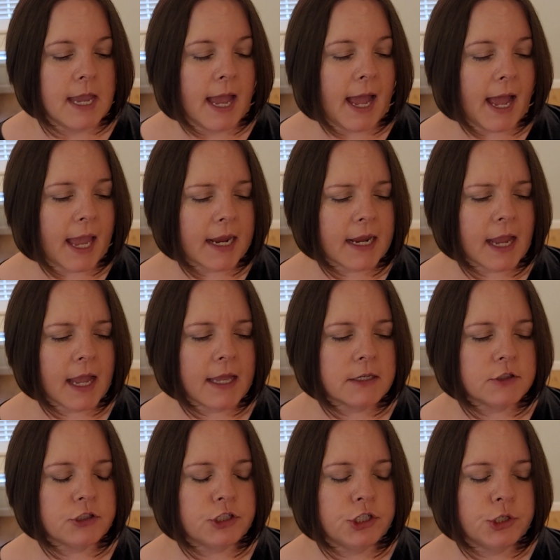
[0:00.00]
I
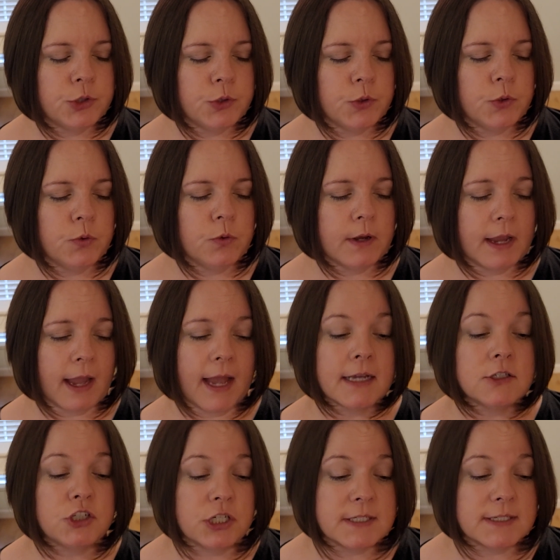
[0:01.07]

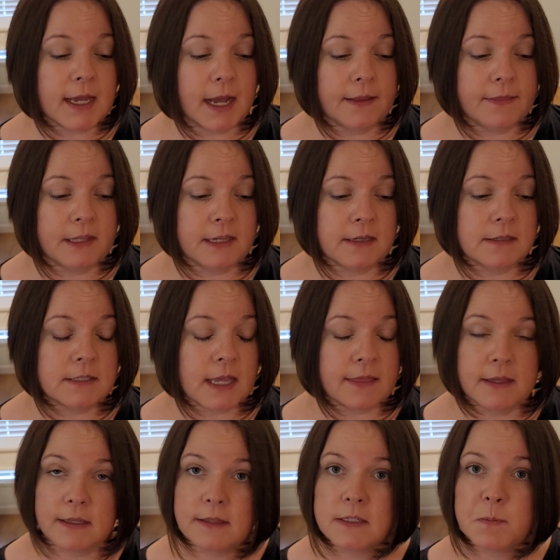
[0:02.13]
just got these, I
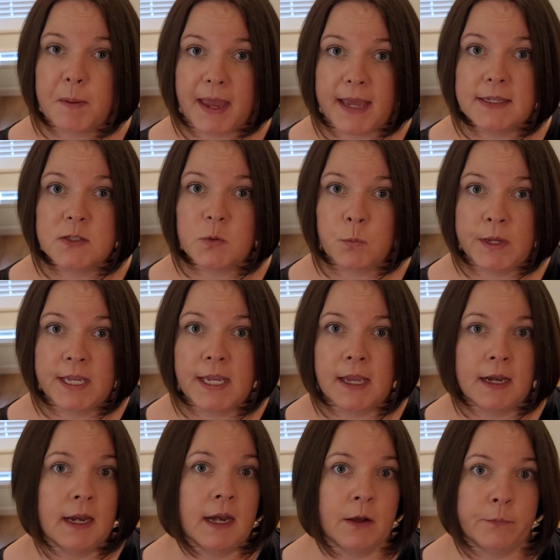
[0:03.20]
think this past
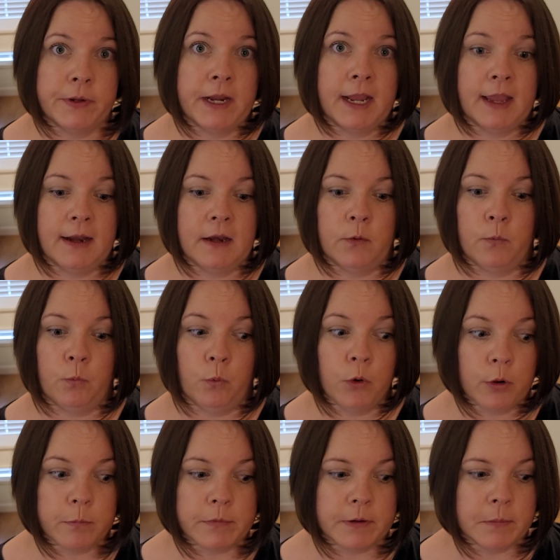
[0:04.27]
weekend, and I went ahead and
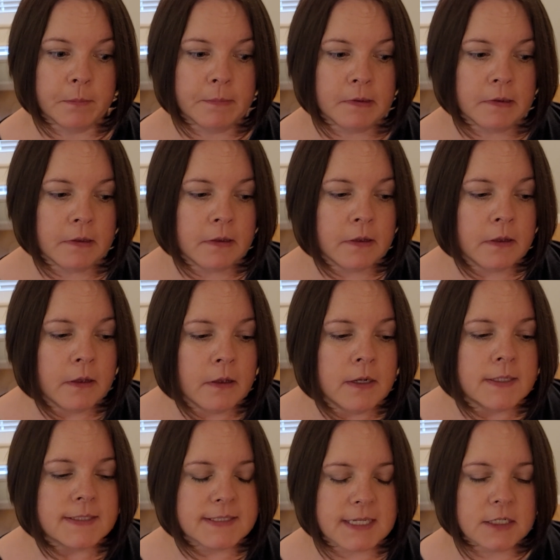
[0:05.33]
warmed them.
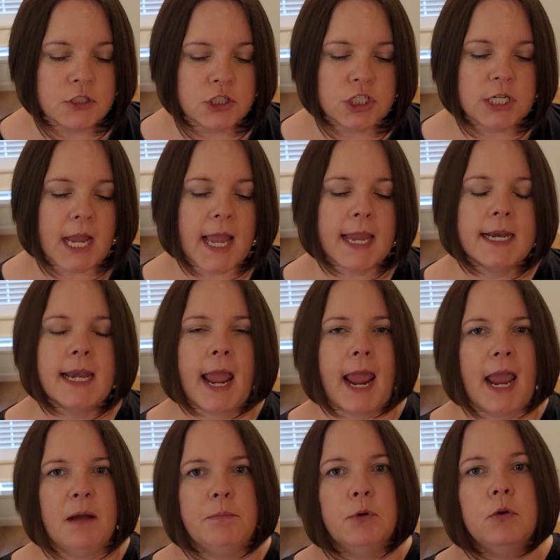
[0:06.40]
Sunshine
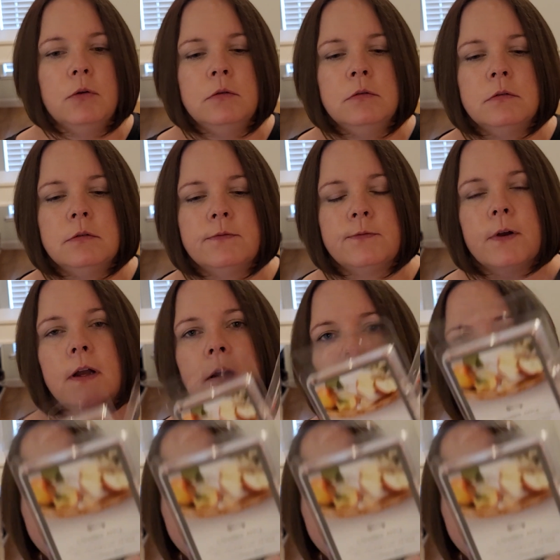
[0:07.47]
Apple from